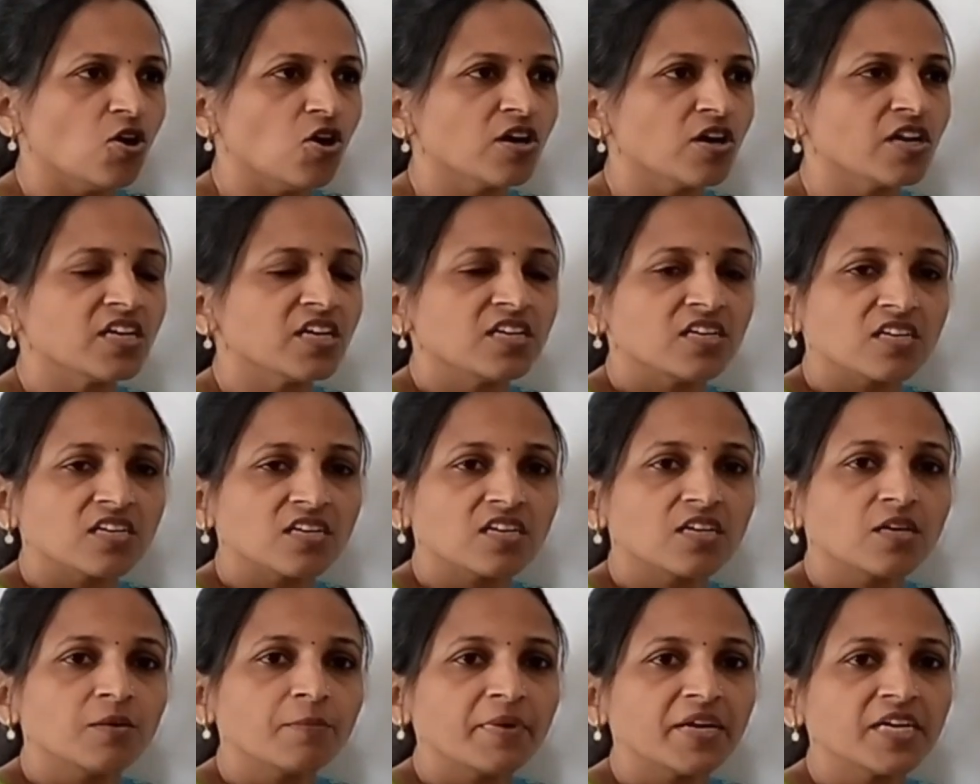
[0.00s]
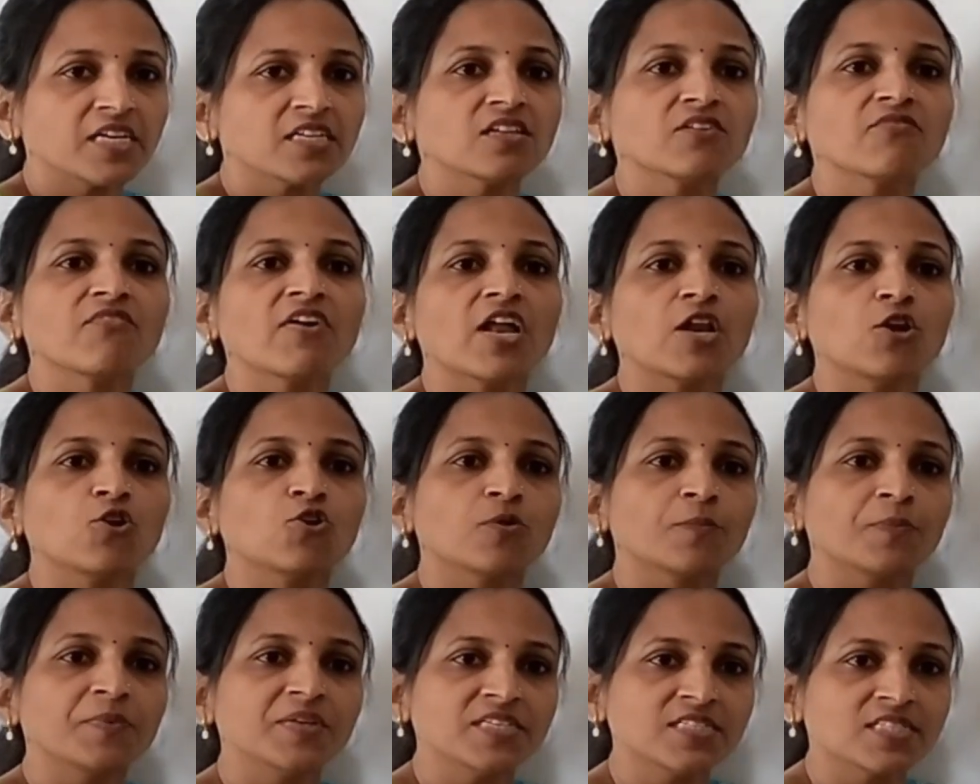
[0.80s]
or increment the value
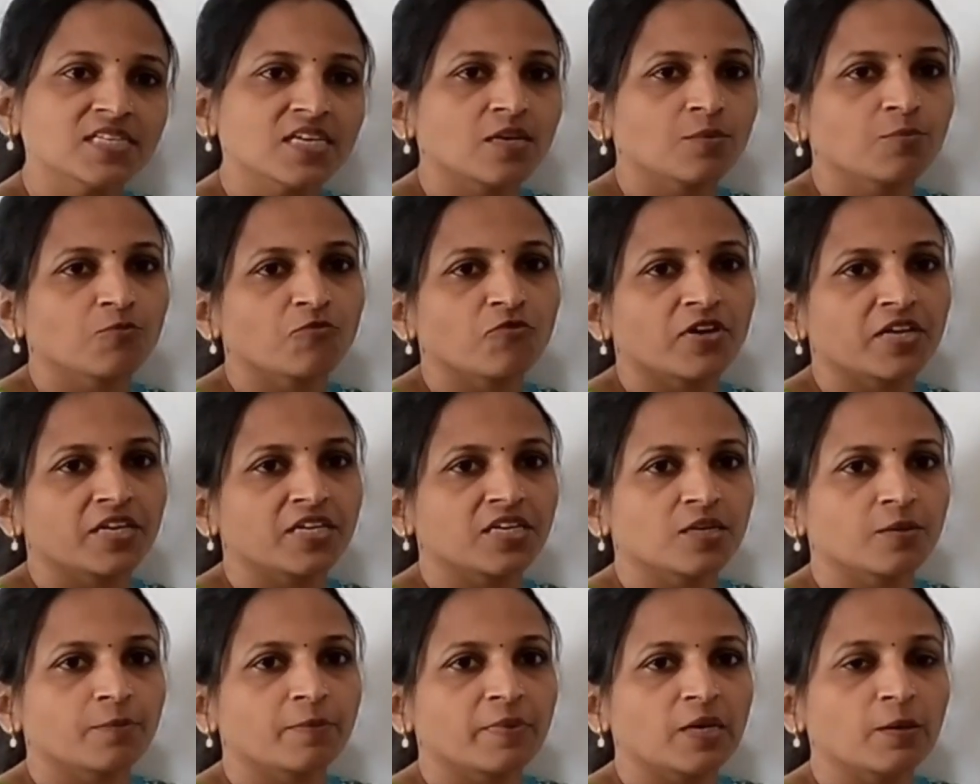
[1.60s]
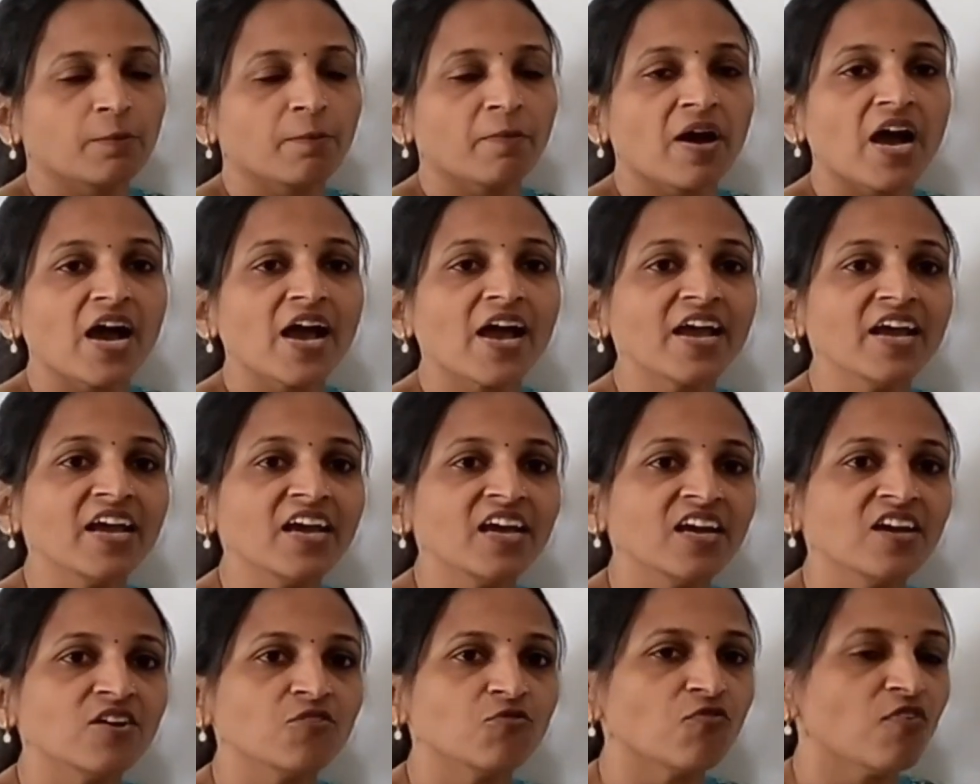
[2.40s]
of the same variable by
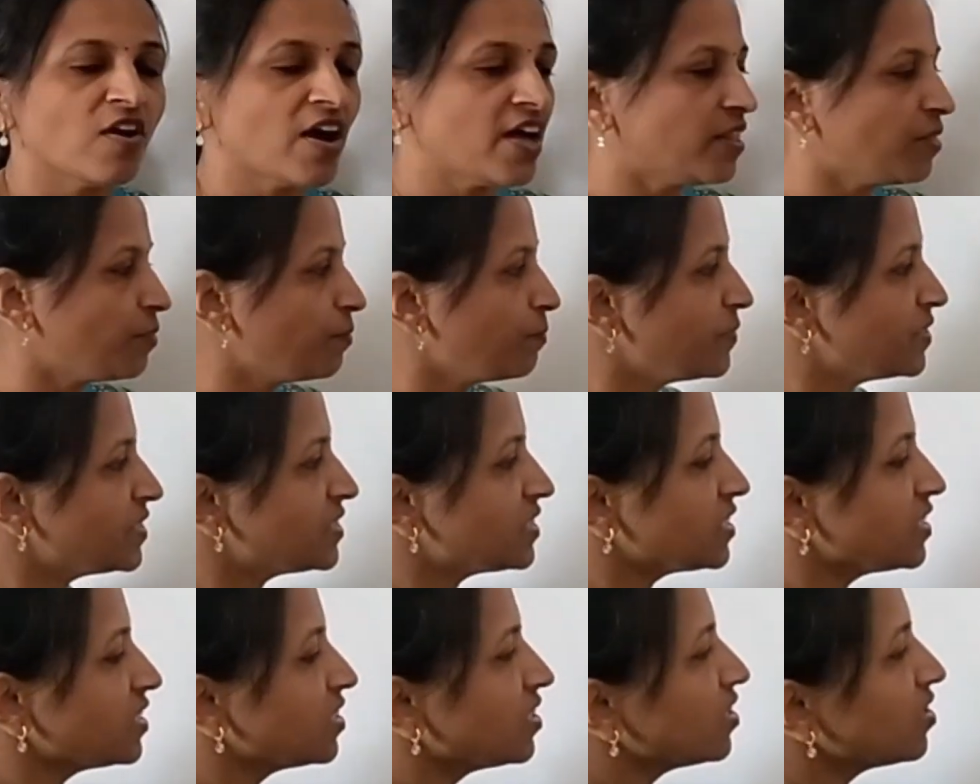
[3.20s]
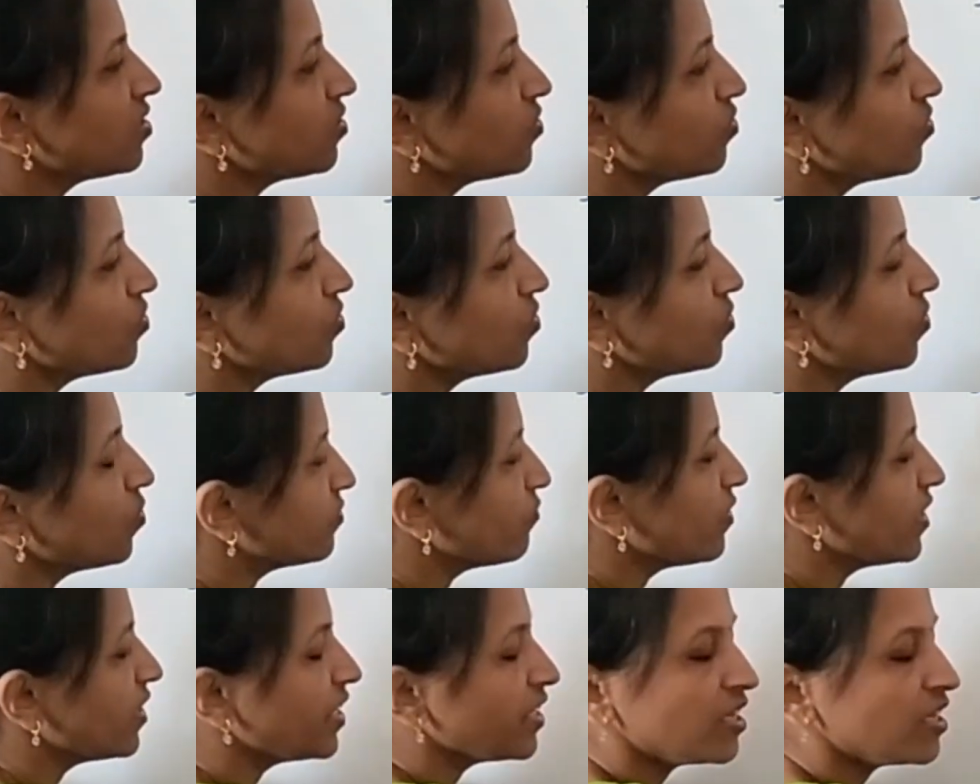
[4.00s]
one, means here
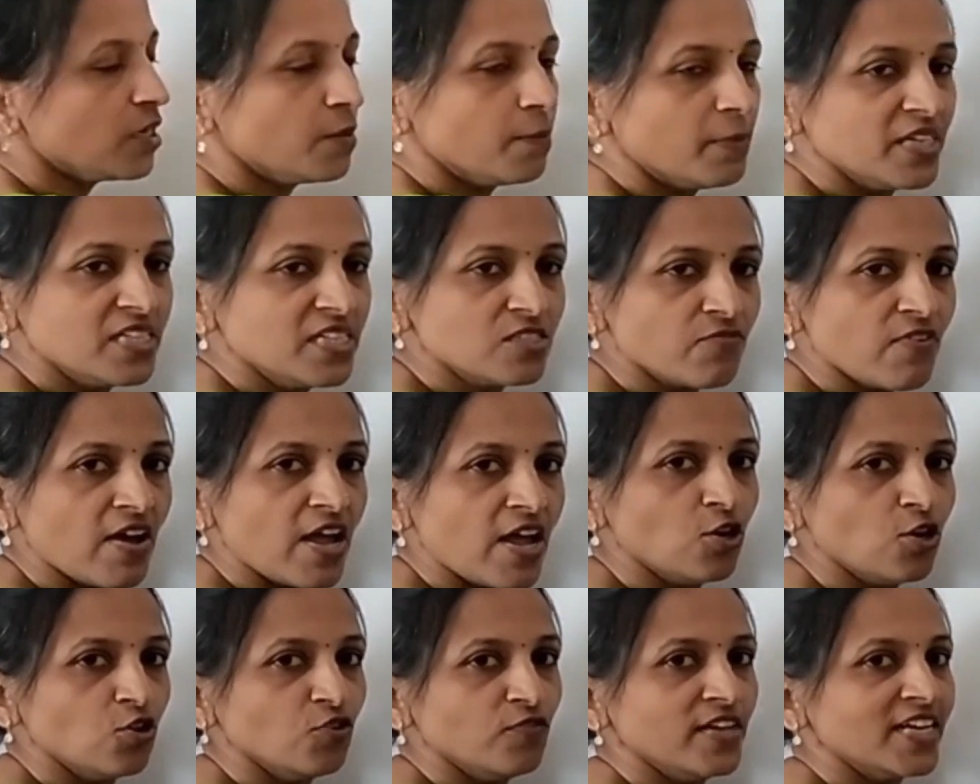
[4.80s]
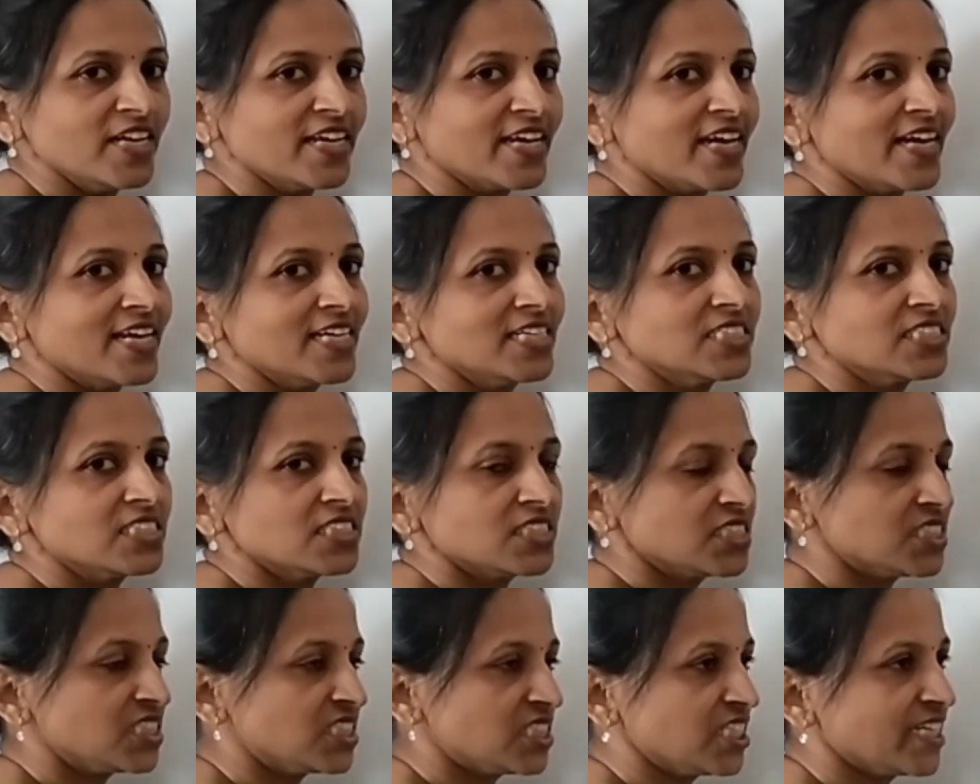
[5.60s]
variable's value will get
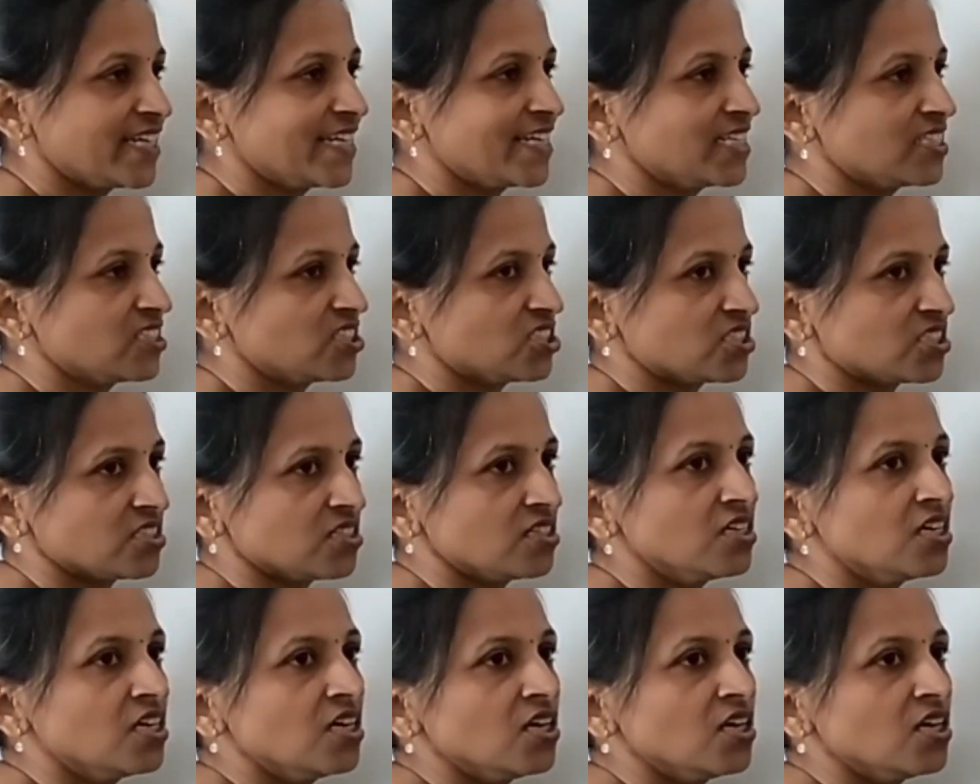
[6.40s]
changed.